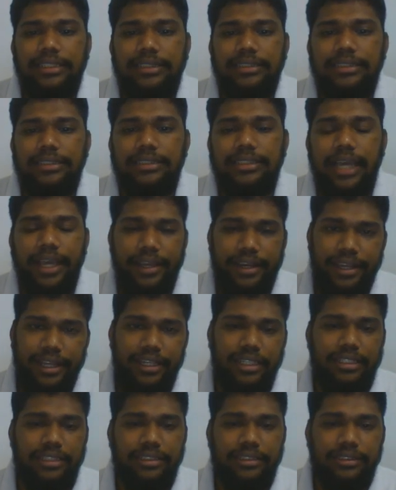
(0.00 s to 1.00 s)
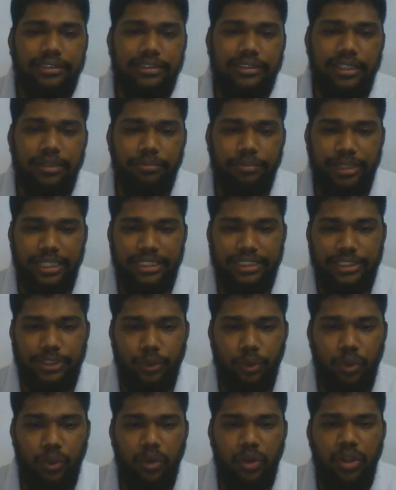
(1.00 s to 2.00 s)
cyanide complex.
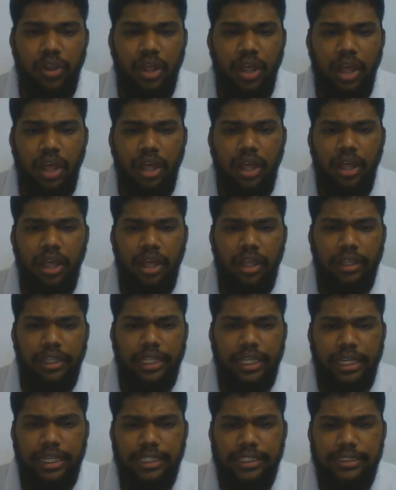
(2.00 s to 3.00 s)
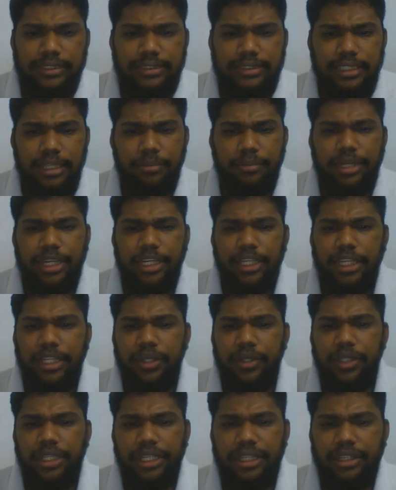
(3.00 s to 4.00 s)
So then stability
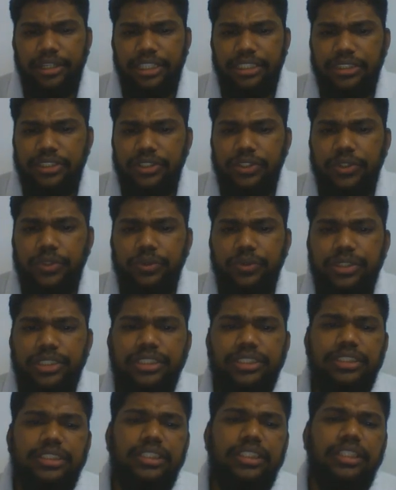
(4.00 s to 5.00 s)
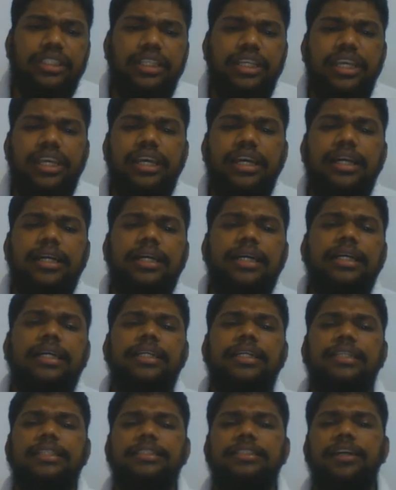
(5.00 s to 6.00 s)
increases towards
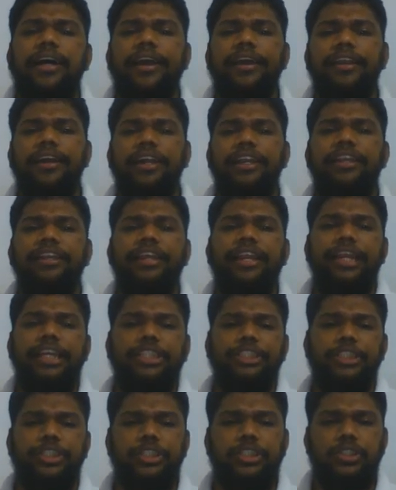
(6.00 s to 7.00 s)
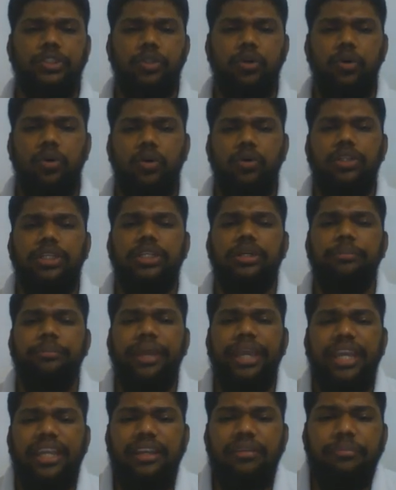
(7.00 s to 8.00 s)
the cyanide direction. So the
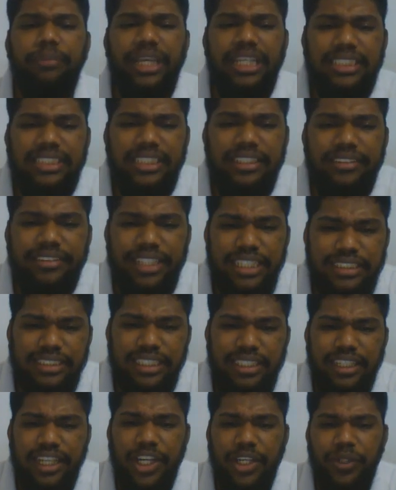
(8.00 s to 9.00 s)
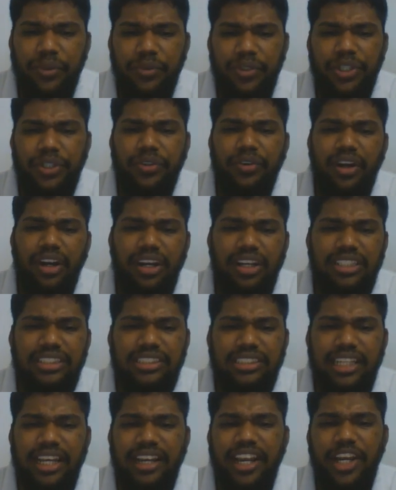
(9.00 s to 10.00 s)
main basic reason that you need to
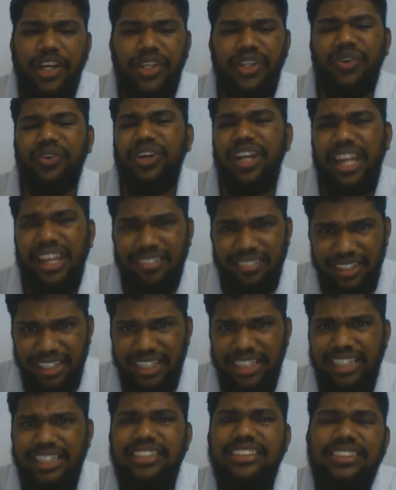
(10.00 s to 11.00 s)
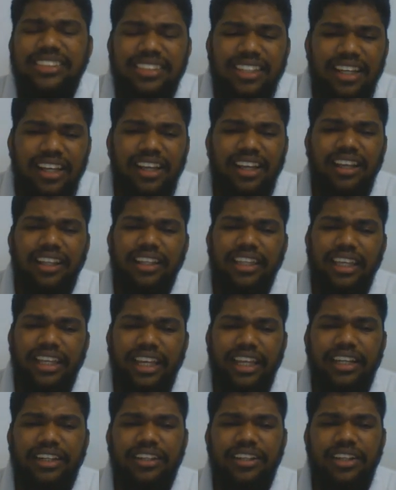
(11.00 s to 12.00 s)
understand at your level is the
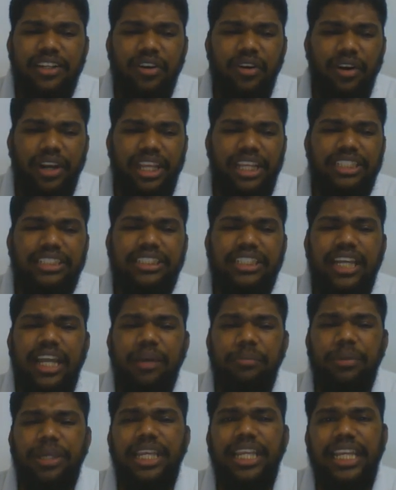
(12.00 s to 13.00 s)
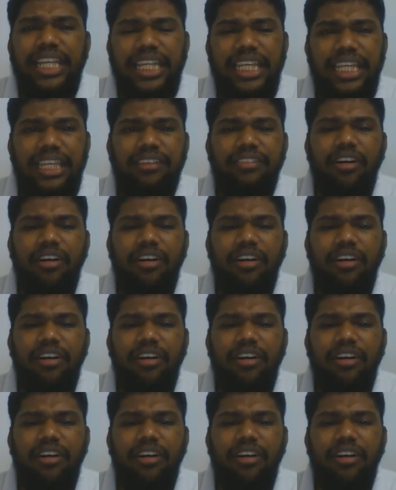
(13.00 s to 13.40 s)
electron donation ability